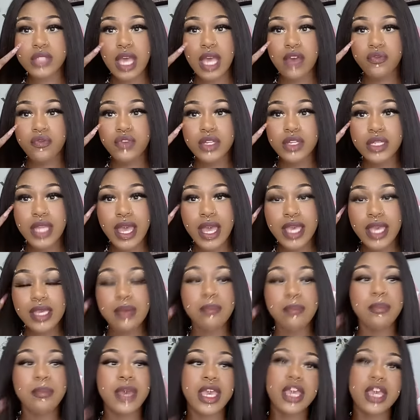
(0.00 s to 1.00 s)
I feel like
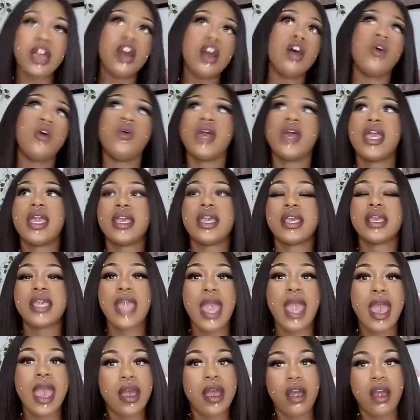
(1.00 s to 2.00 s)
Mel and
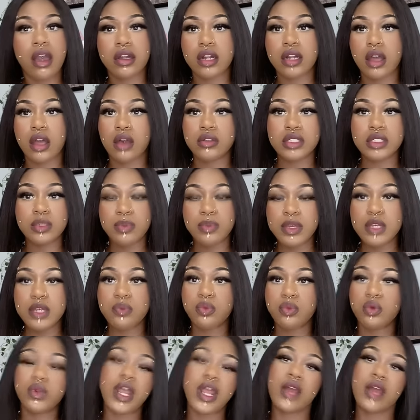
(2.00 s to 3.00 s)
Cat are the only
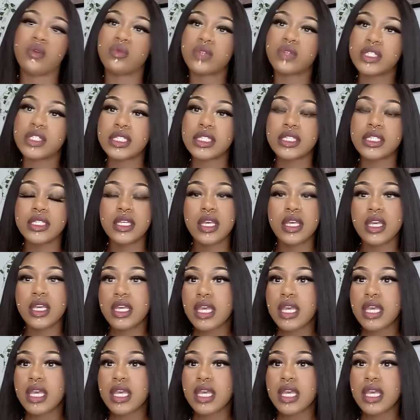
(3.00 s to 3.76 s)
people that really